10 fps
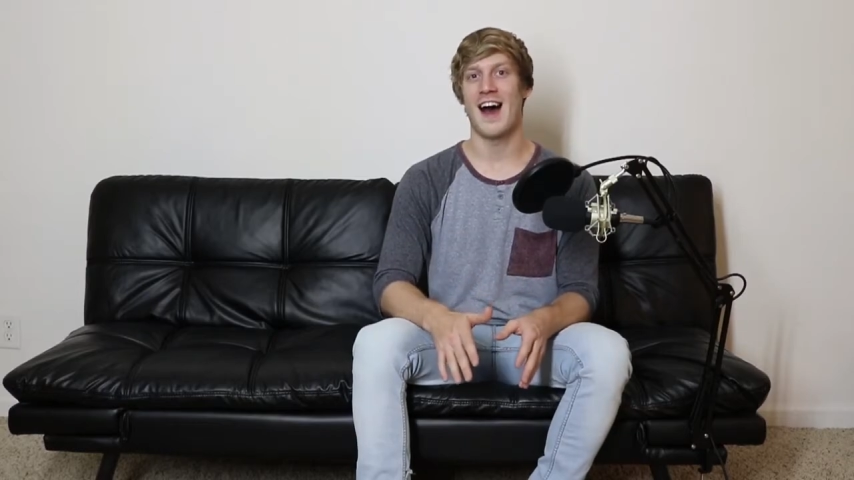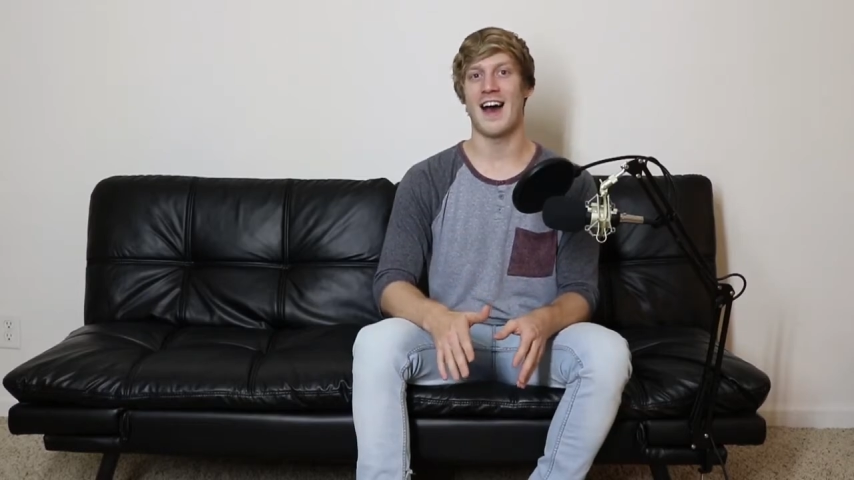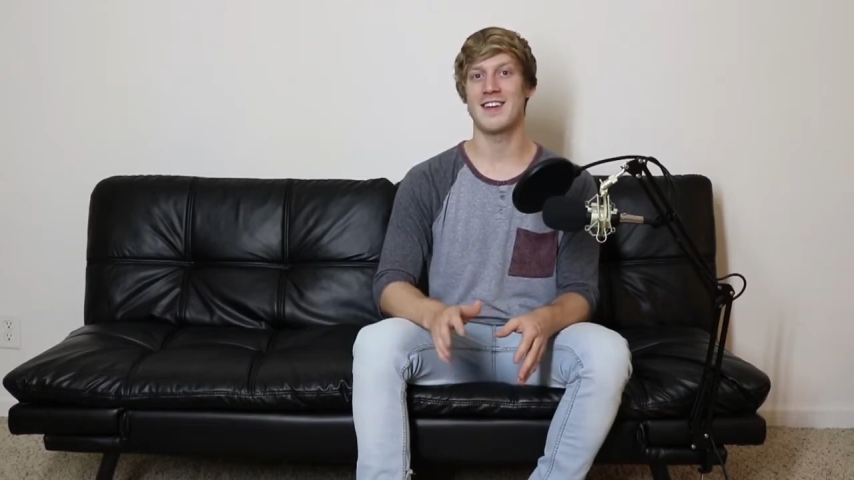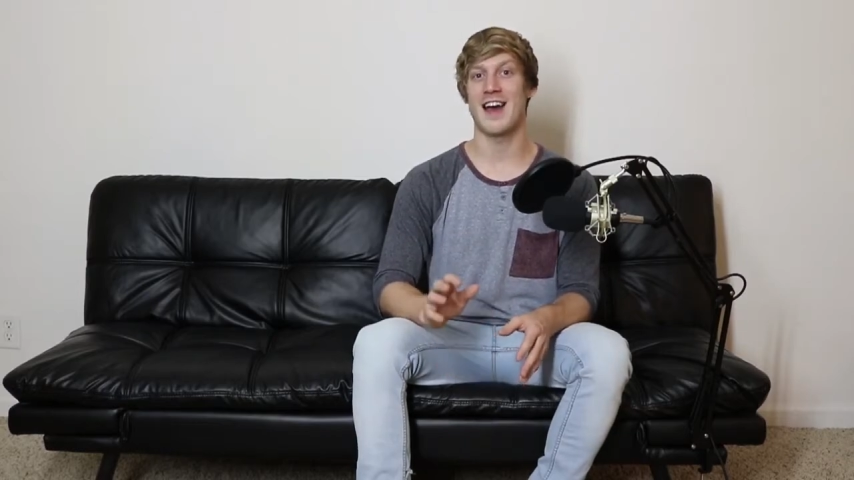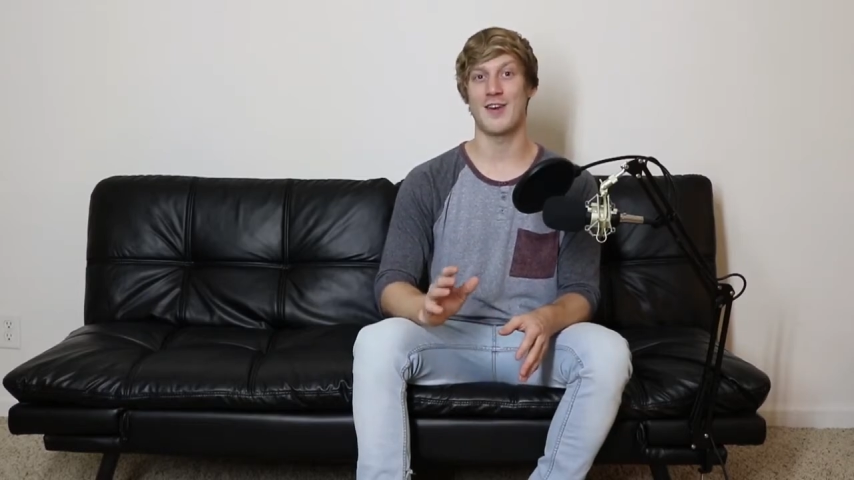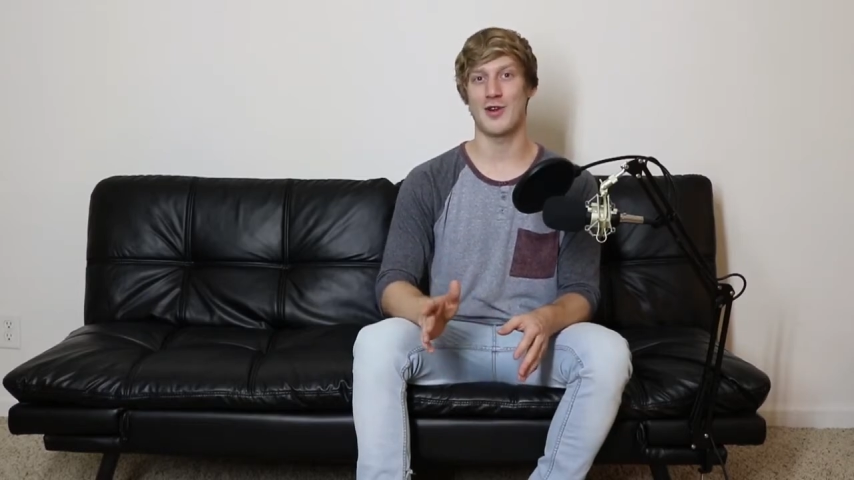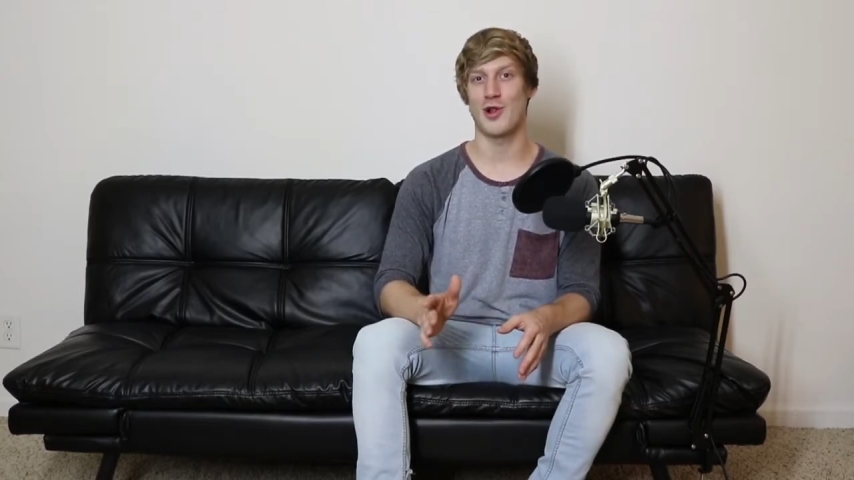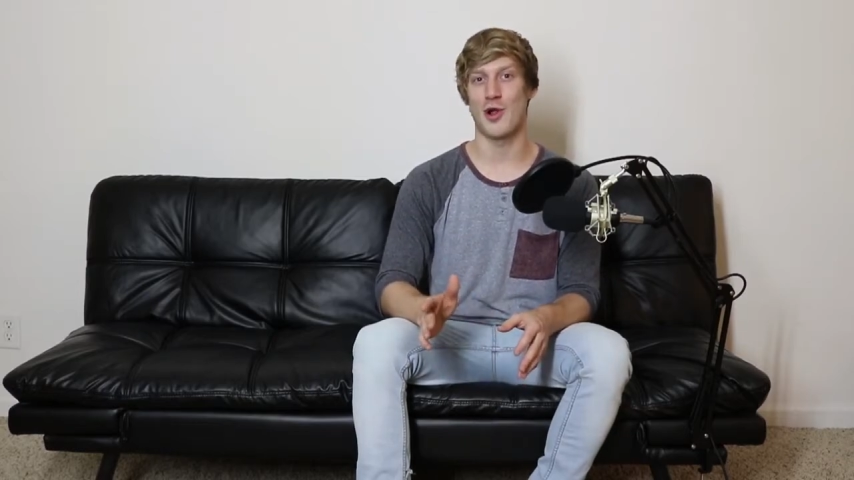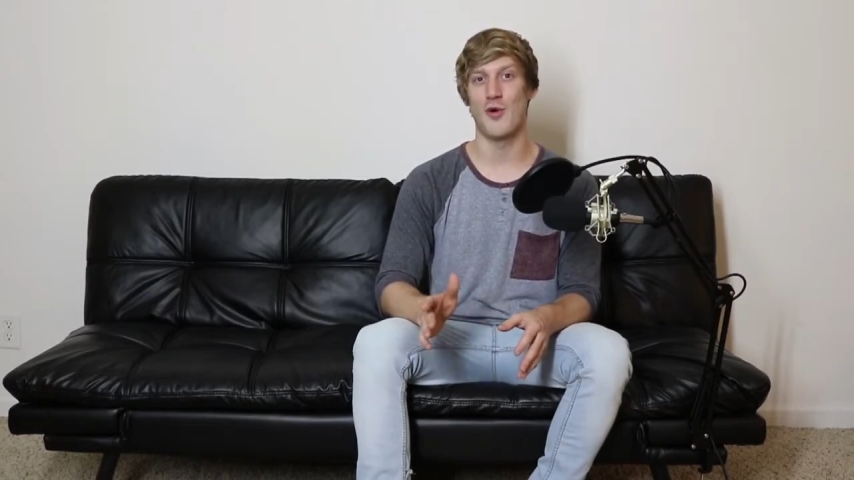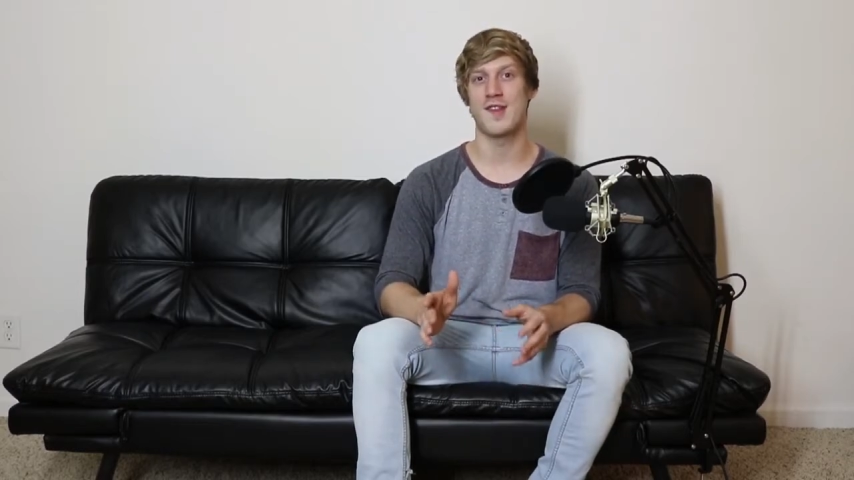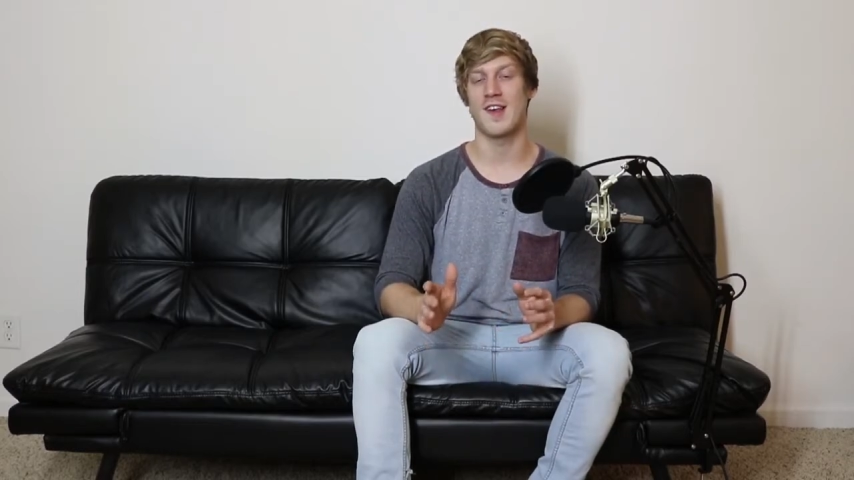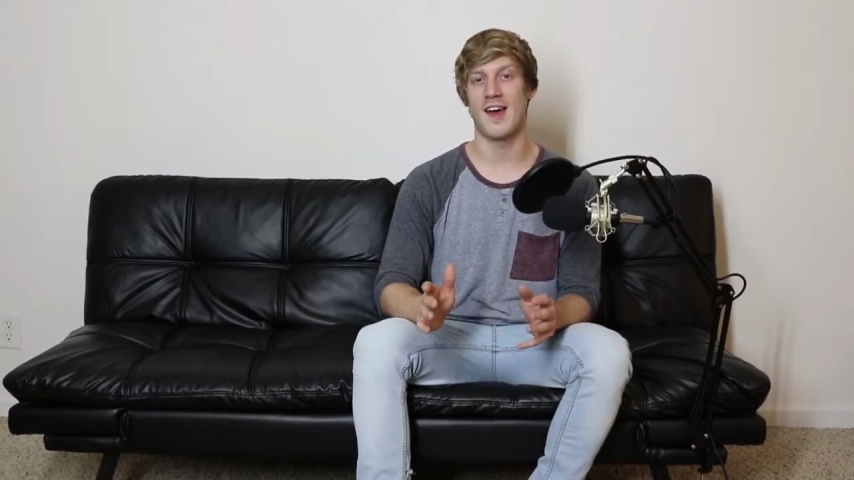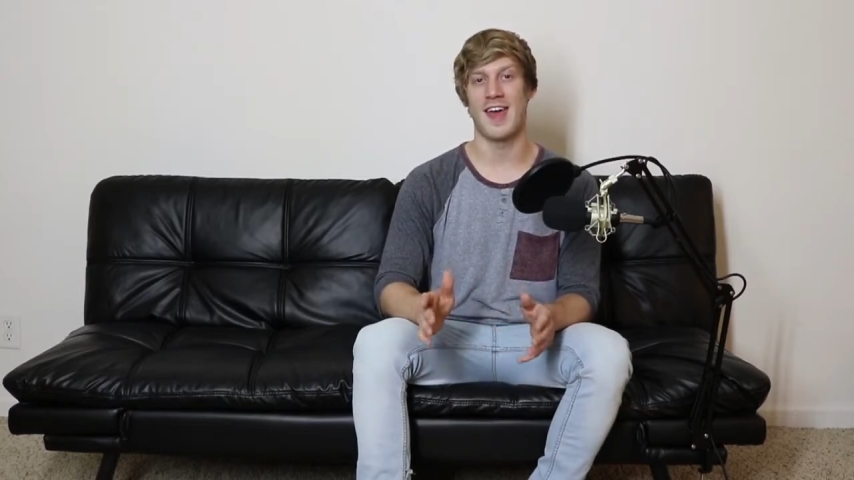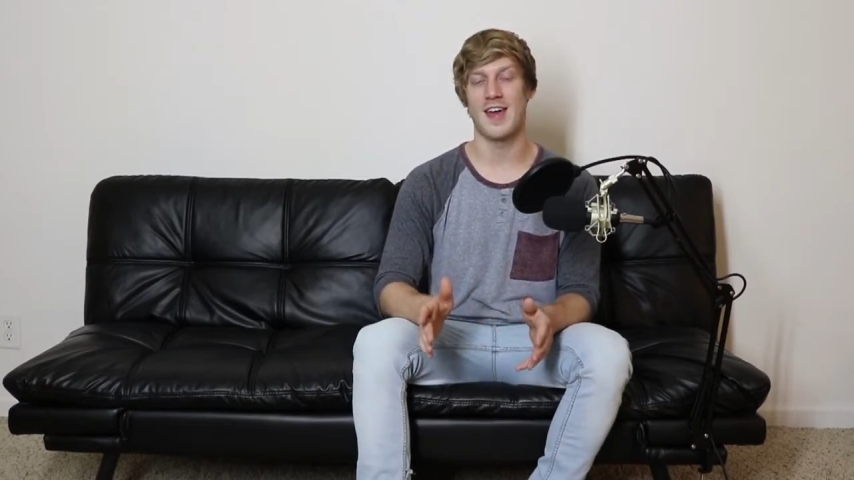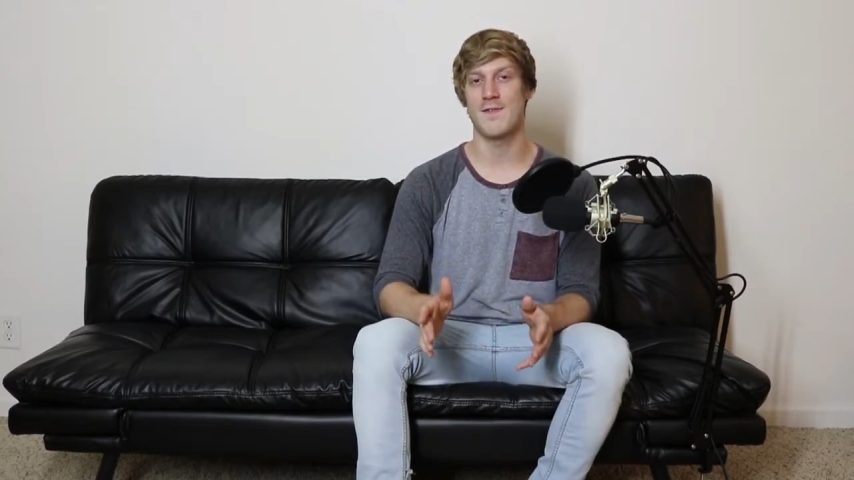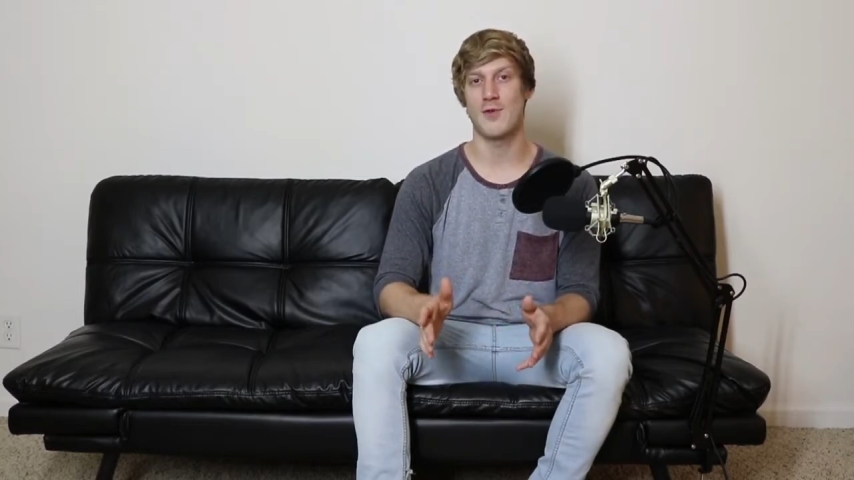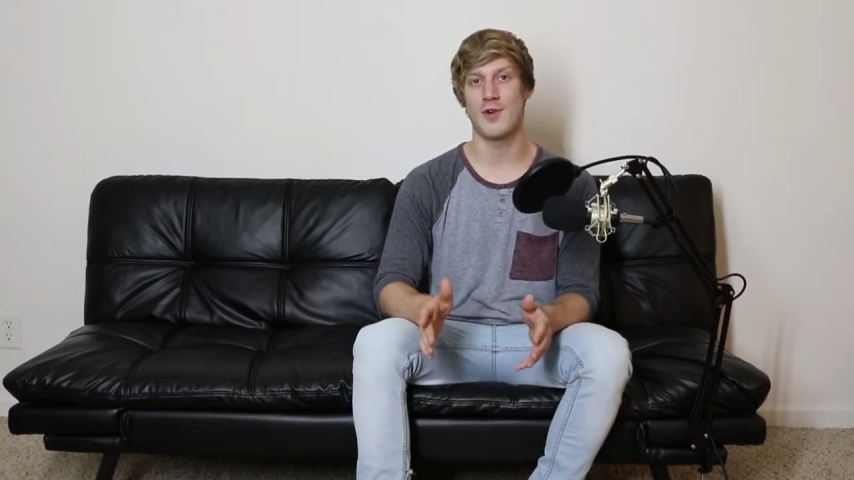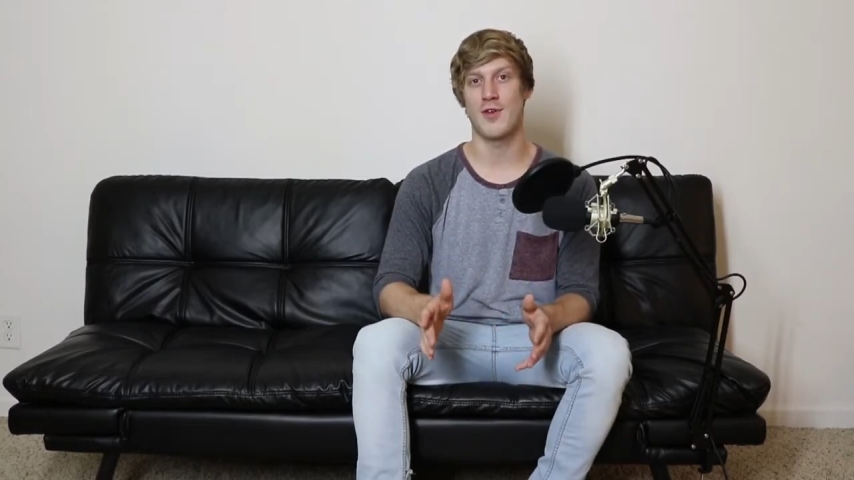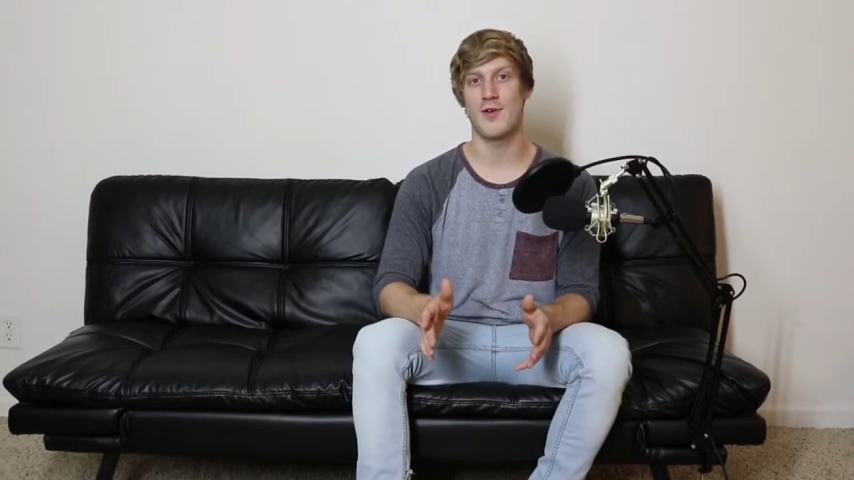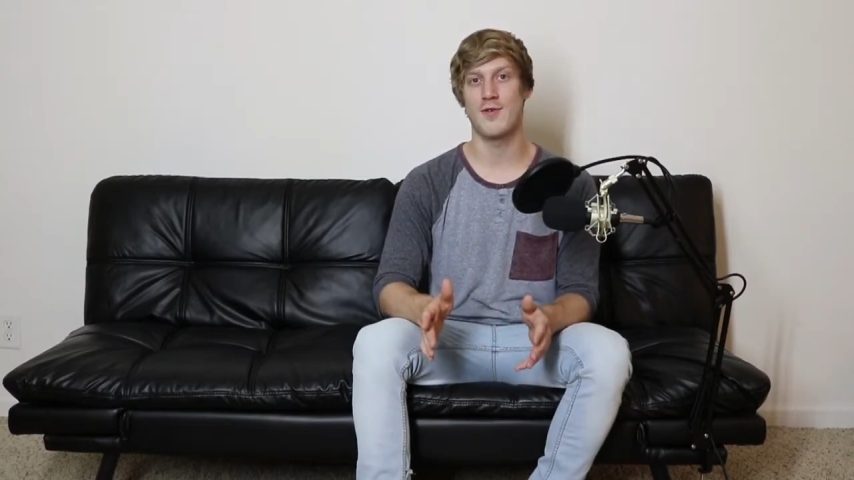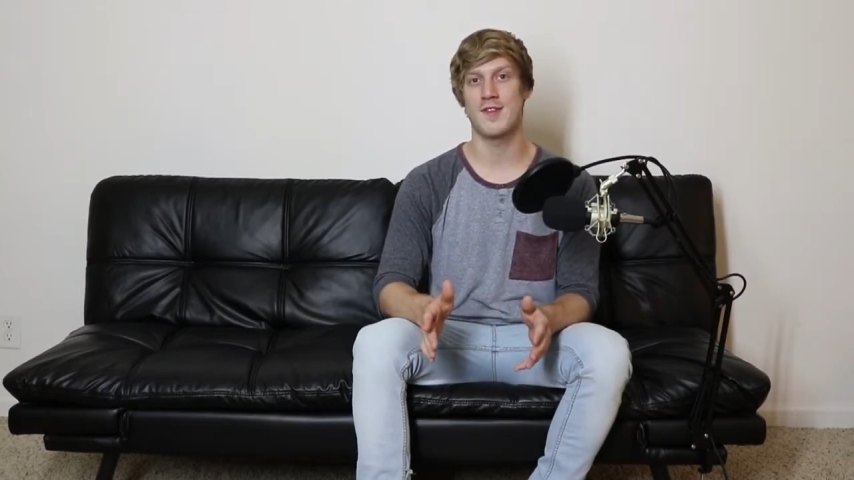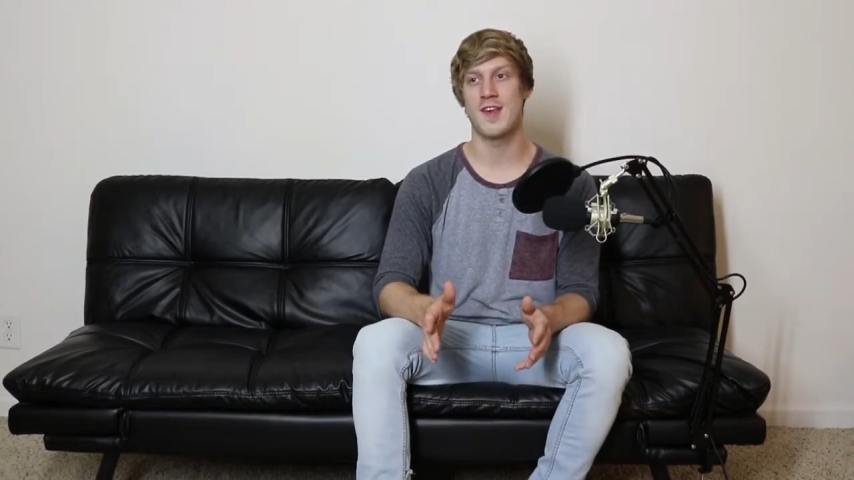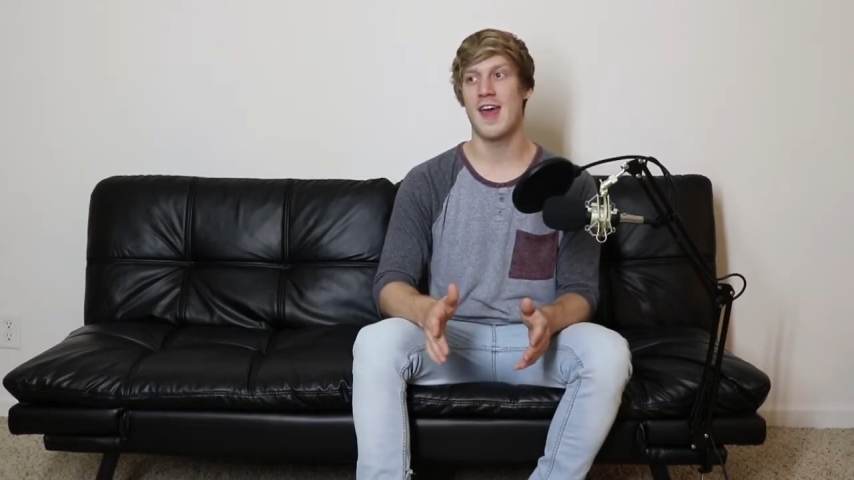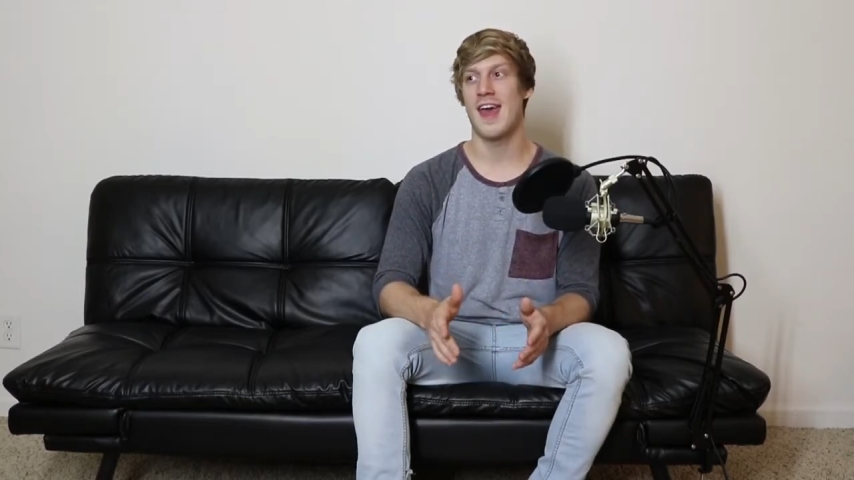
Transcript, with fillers: I'd gotten close a handful of those,